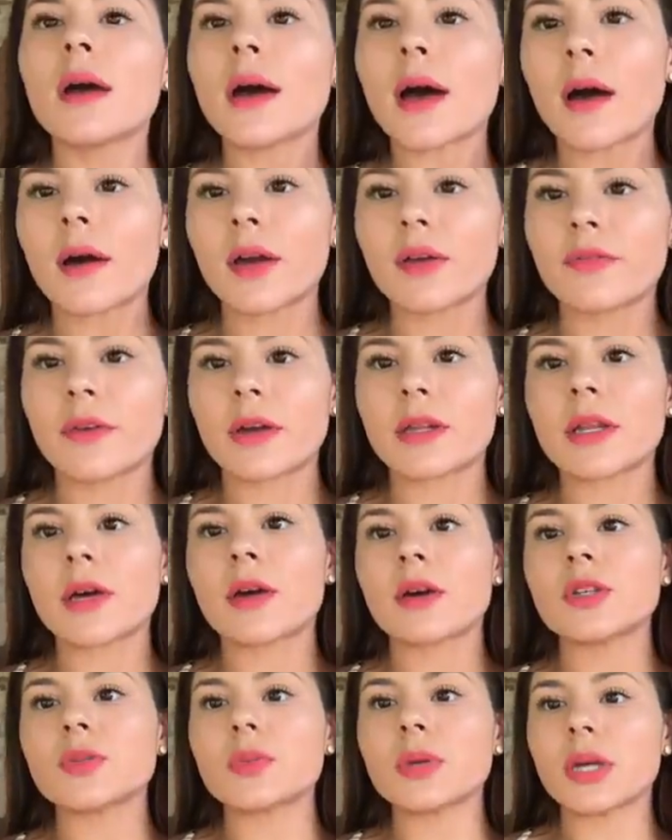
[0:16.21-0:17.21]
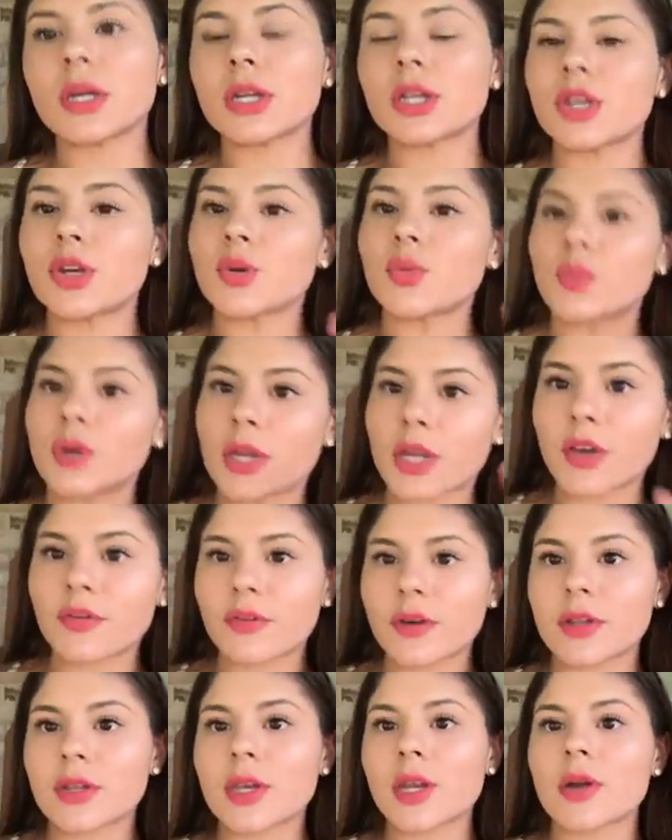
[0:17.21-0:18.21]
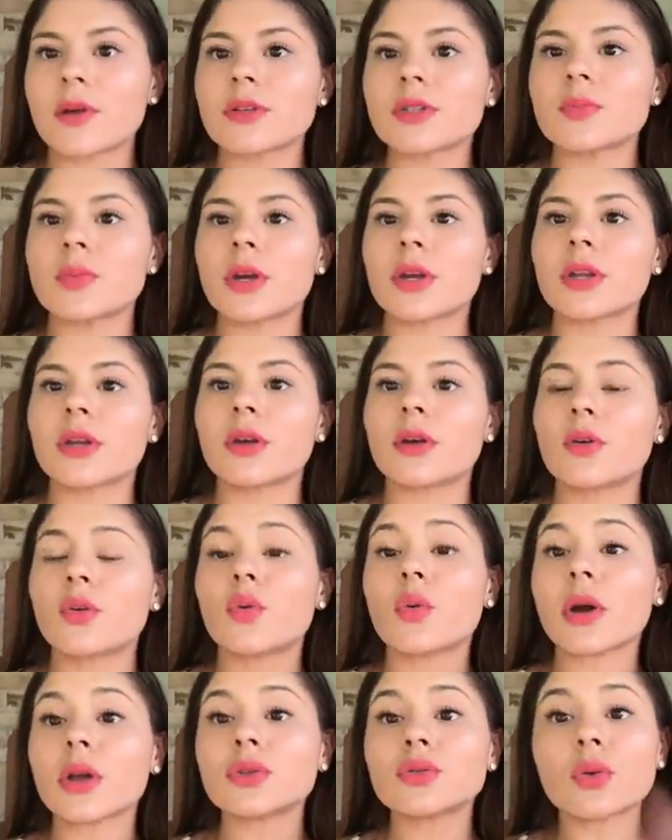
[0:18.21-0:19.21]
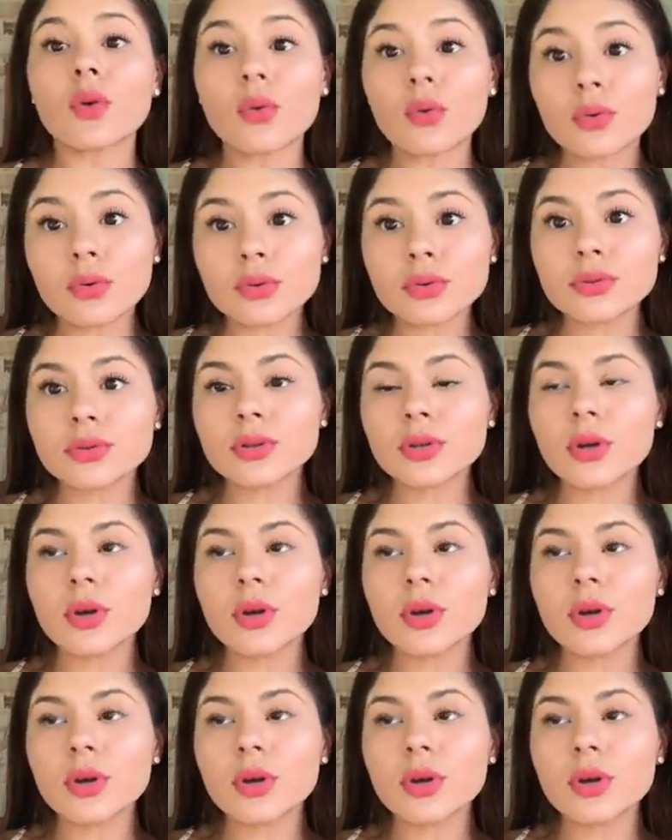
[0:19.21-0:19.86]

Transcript: How I found out I was pregnant, when I found out I was pregnant, who I told